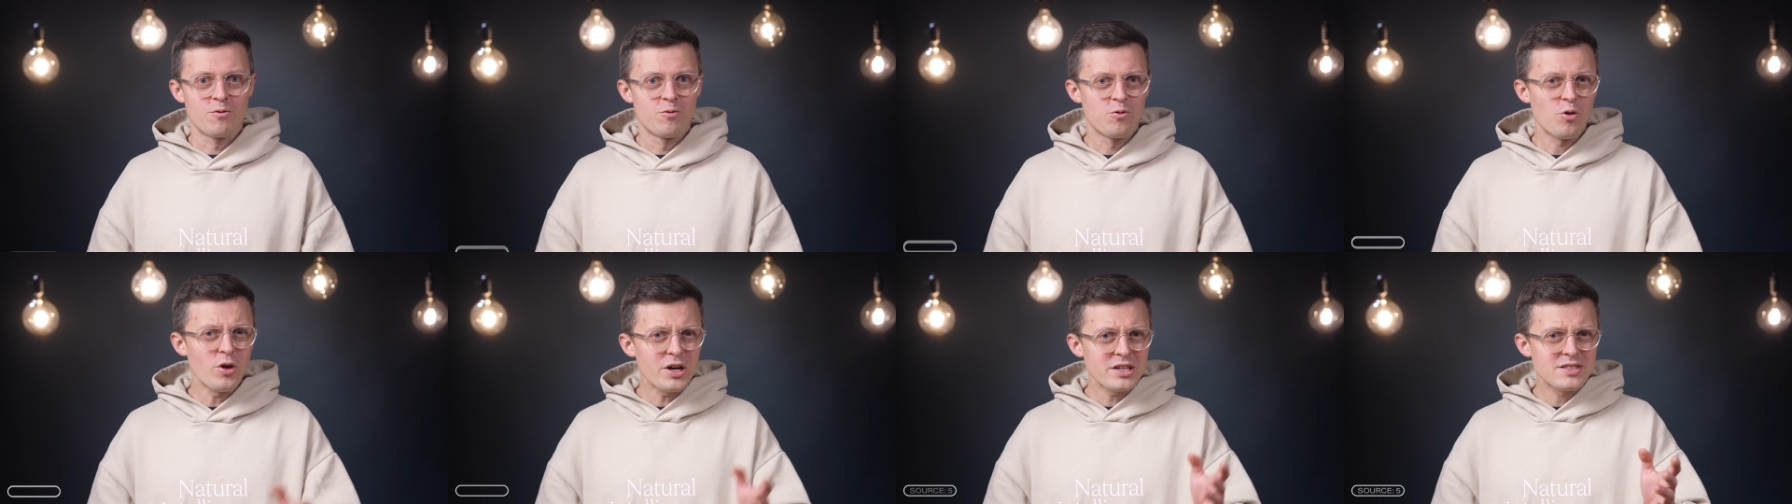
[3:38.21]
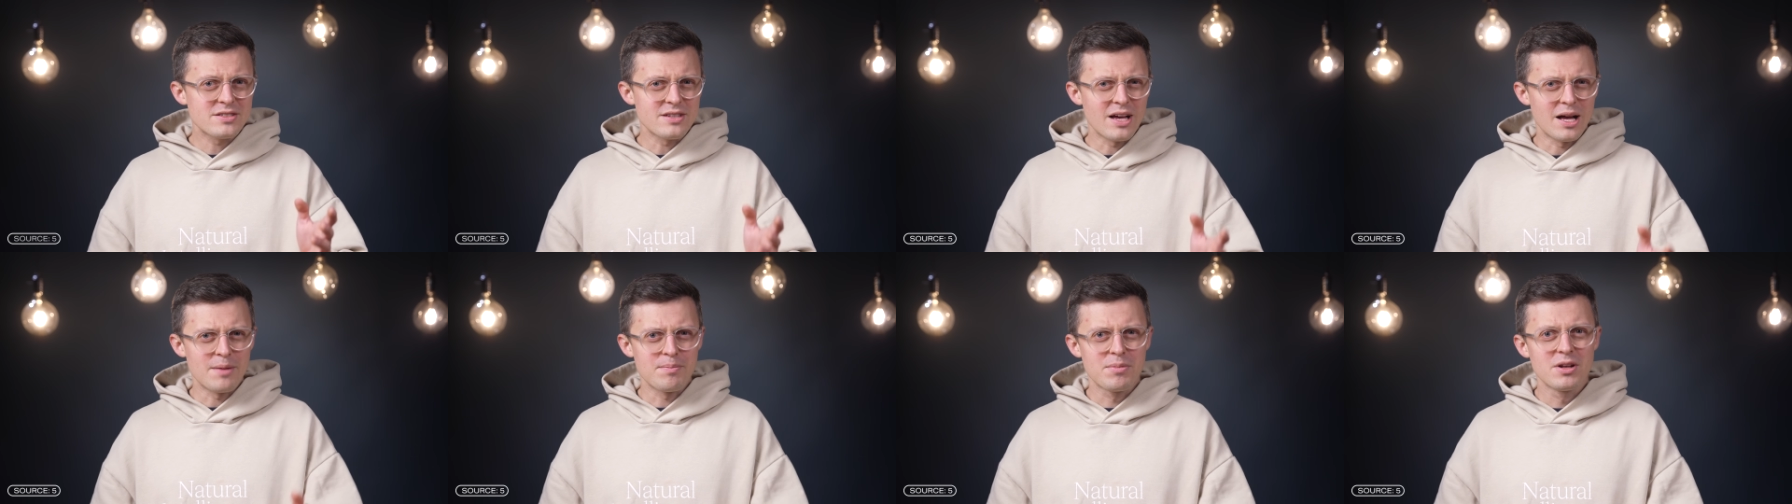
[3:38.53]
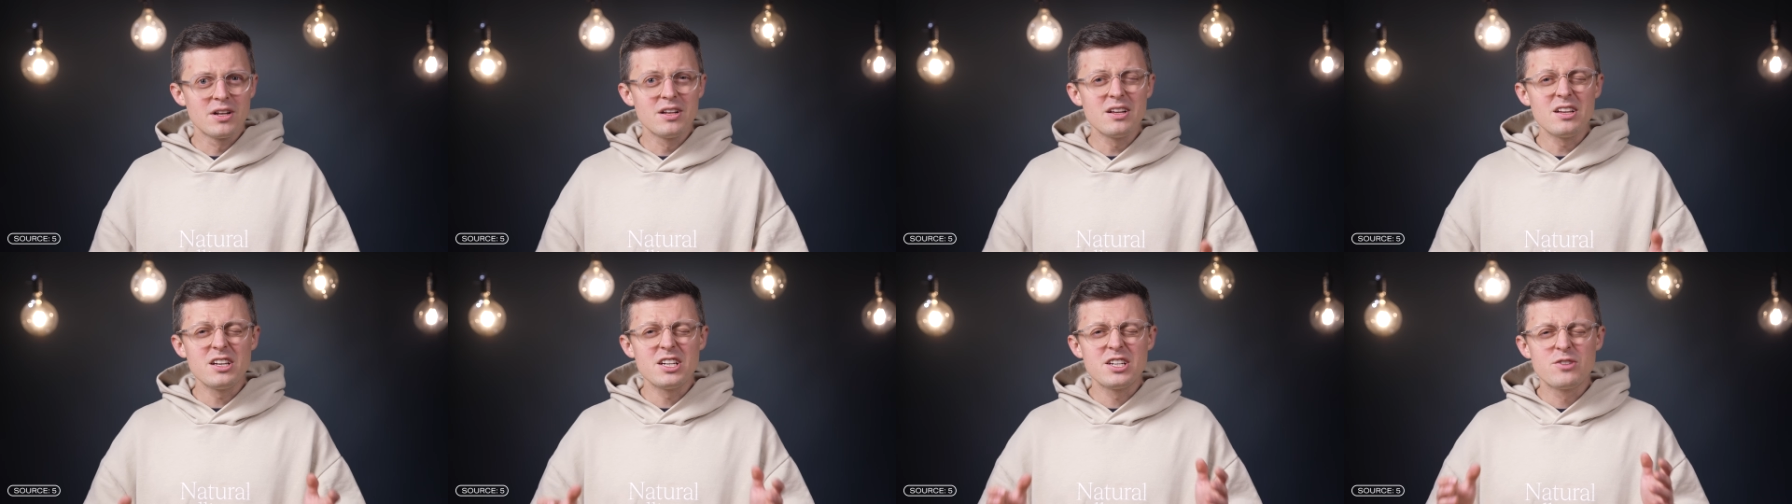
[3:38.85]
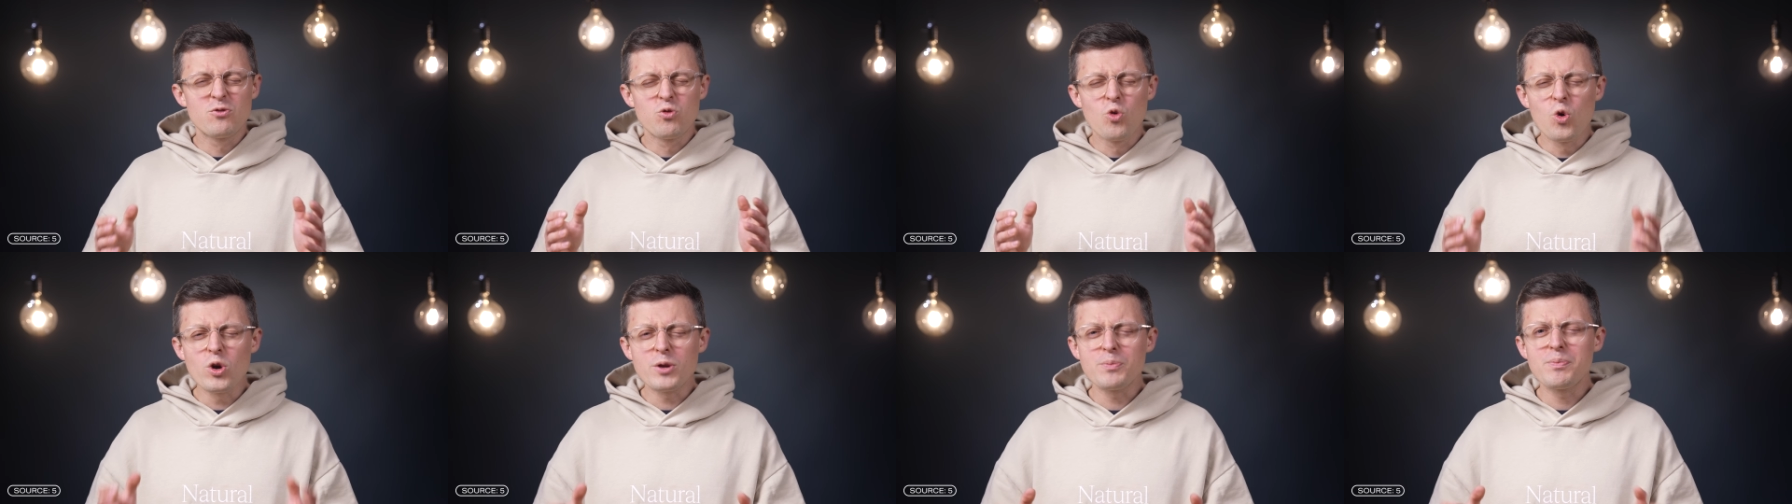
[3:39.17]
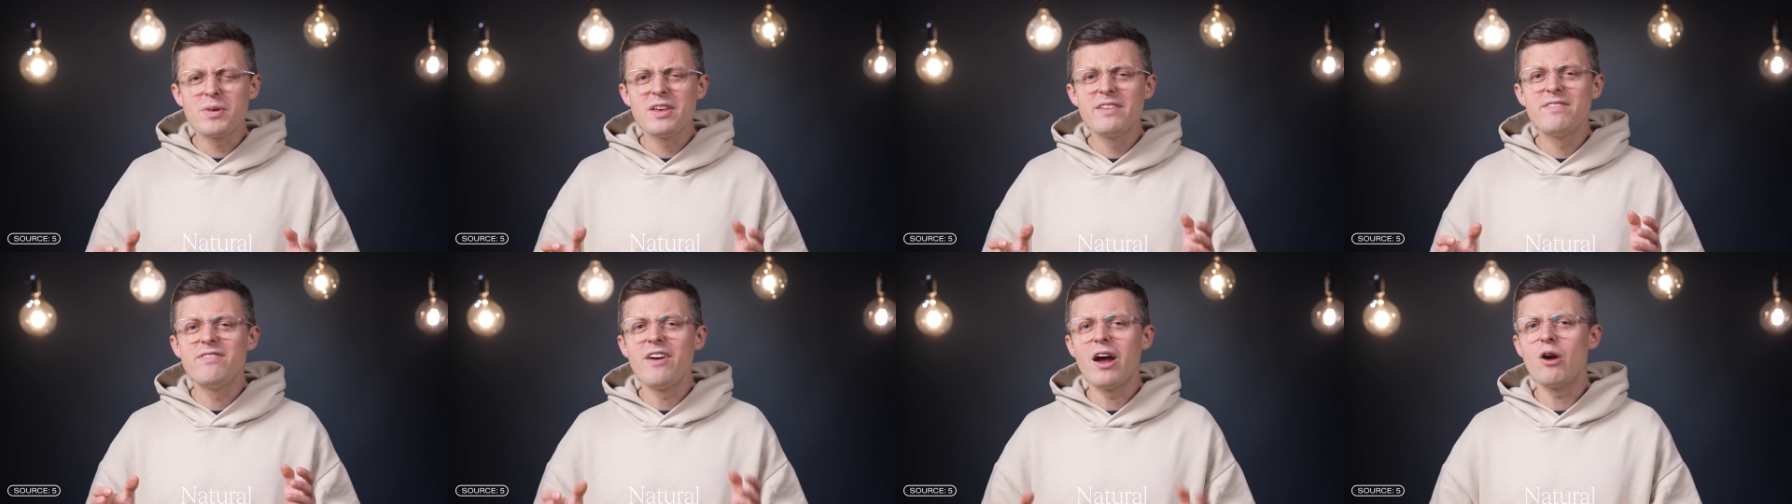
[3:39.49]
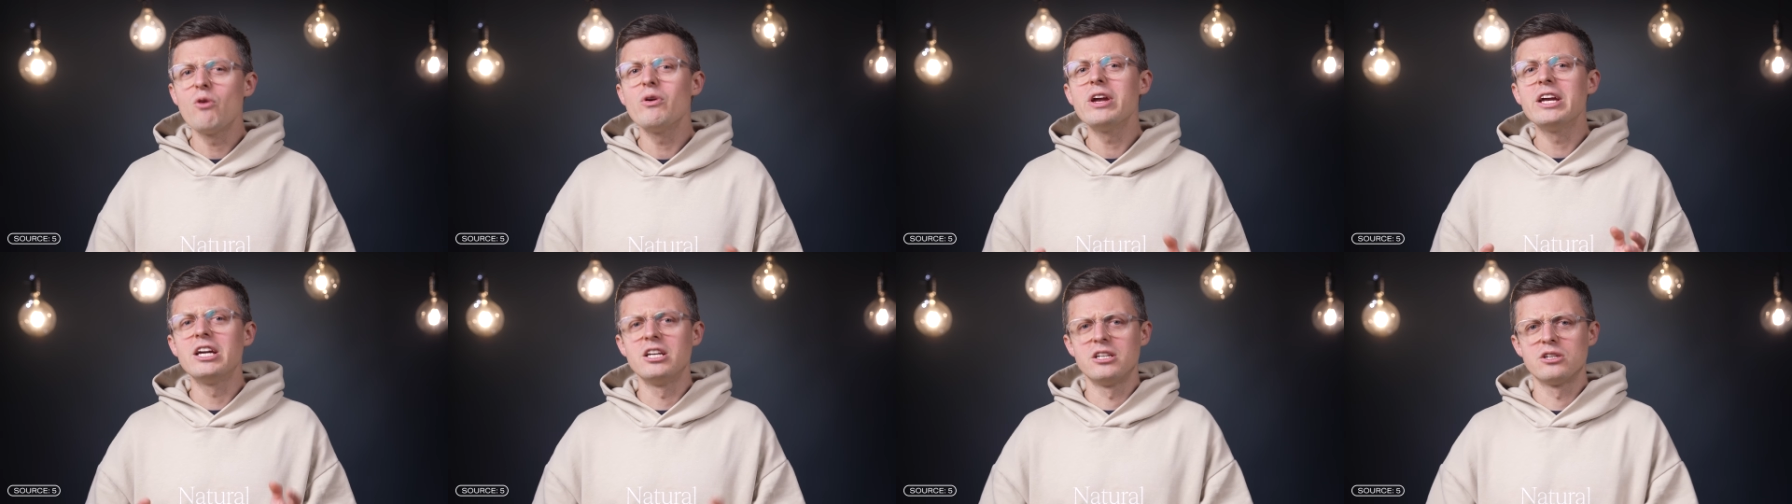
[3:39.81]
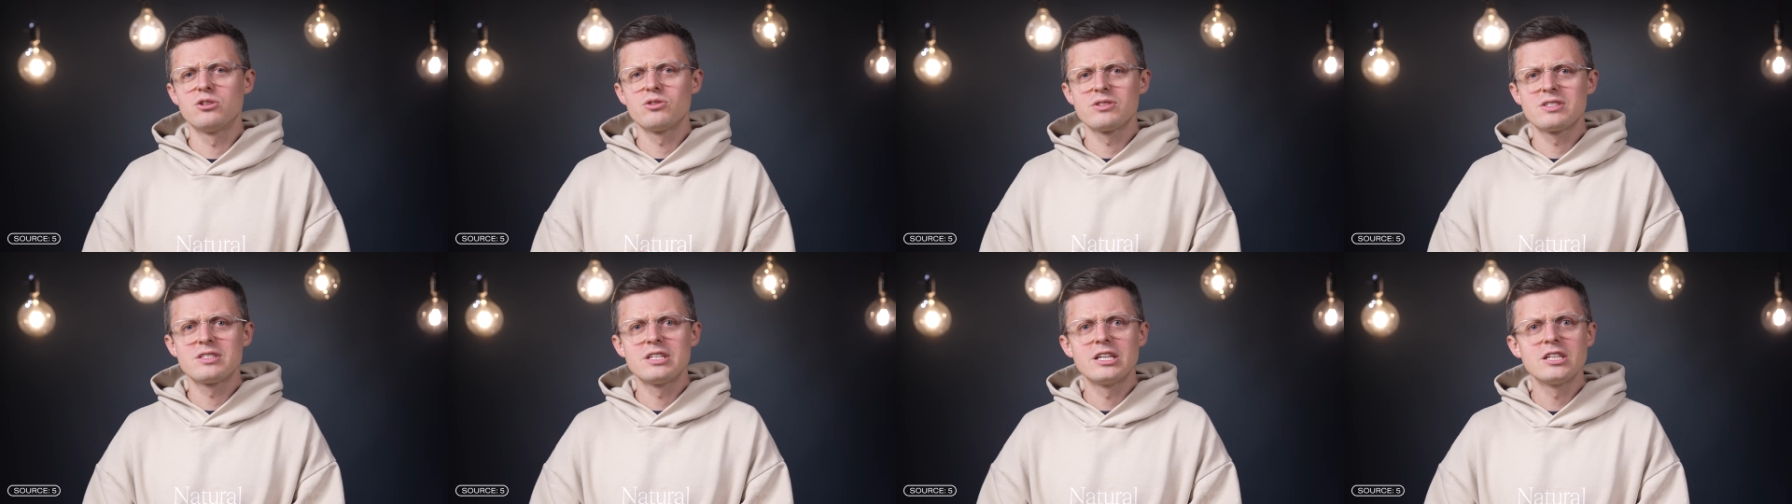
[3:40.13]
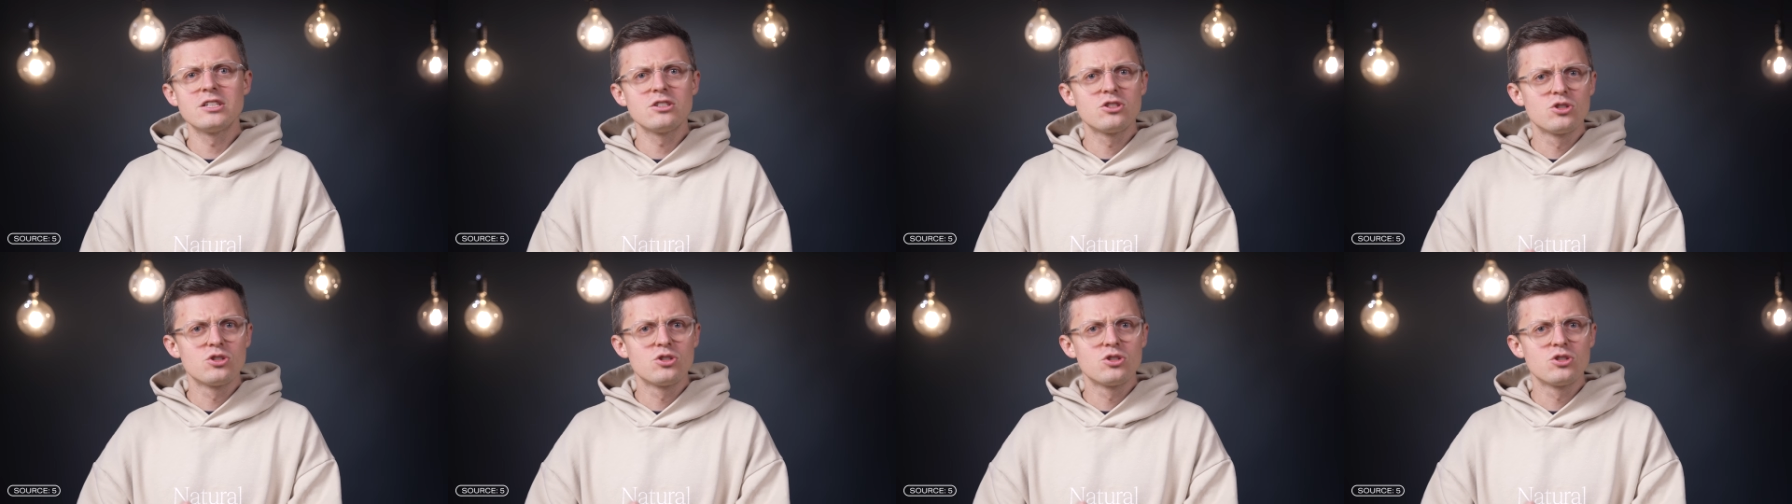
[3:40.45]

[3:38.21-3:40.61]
For example, it would be very interesting